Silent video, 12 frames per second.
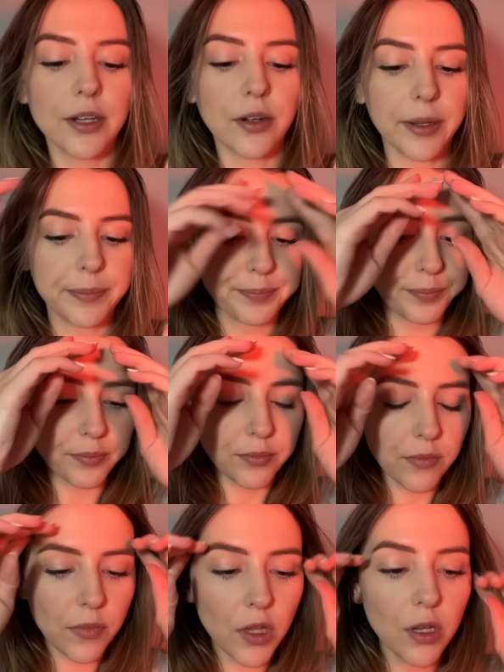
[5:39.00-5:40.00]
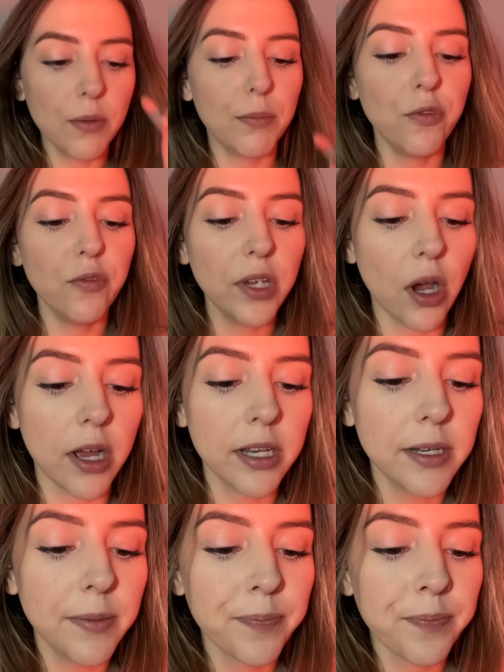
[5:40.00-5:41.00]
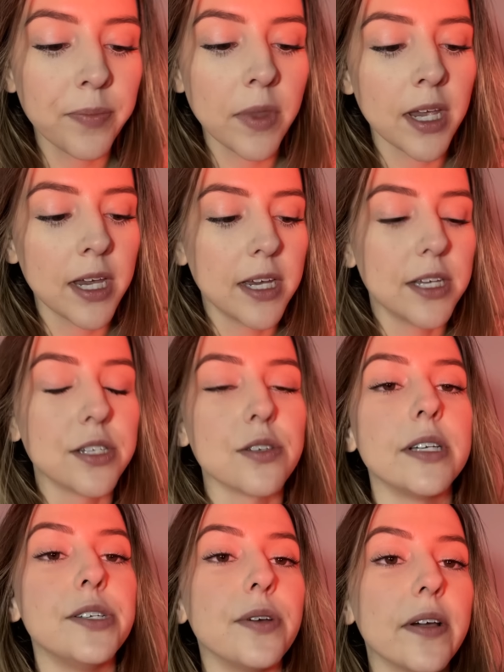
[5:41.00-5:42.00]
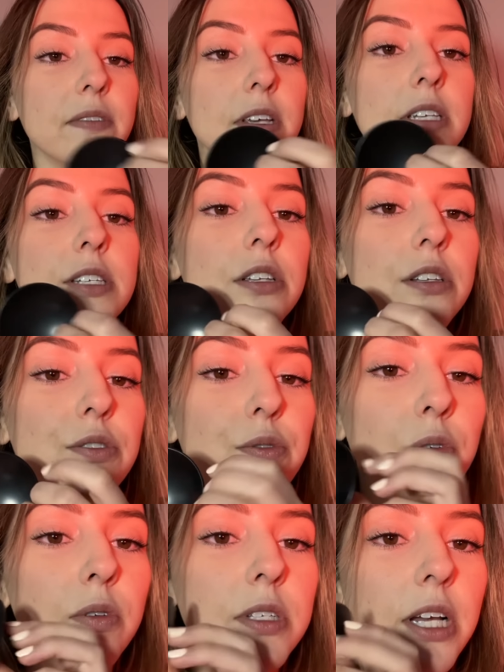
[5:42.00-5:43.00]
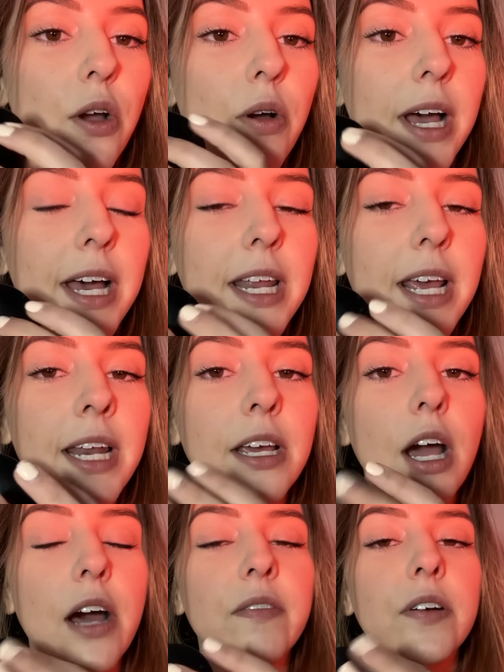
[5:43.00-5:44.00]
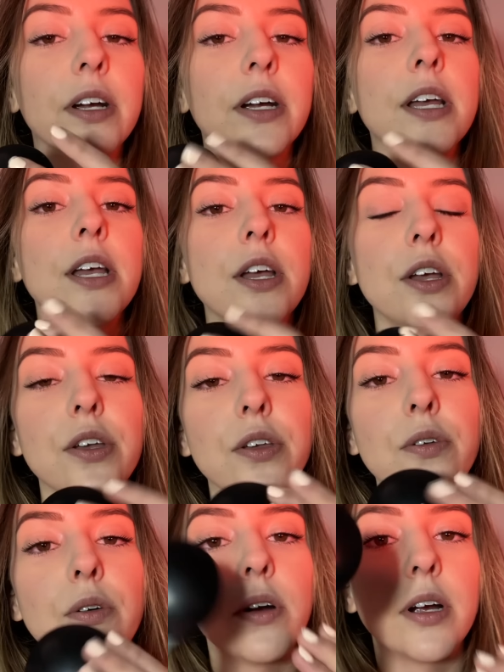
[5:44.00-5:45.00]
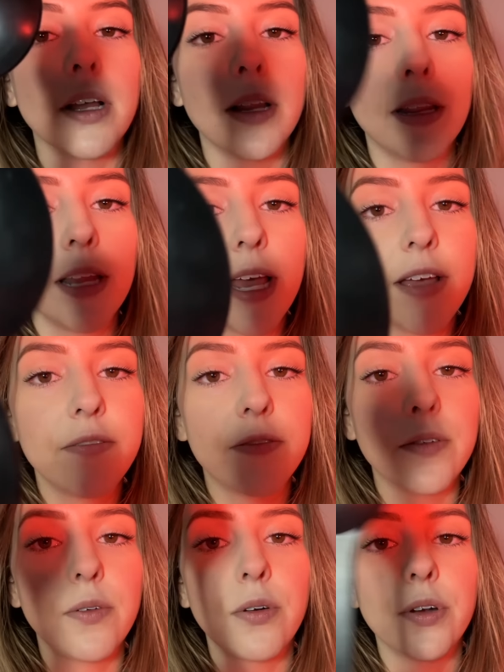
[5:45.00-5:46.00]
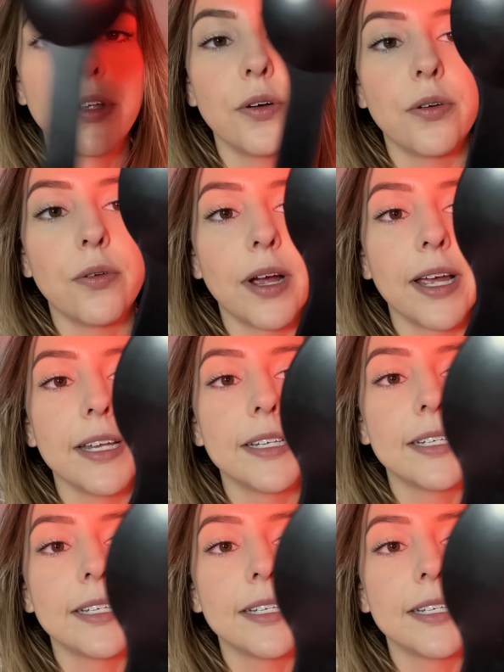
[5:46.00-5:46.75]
Okay, moving on. So I do have this tool to go ahead and cover your left or your right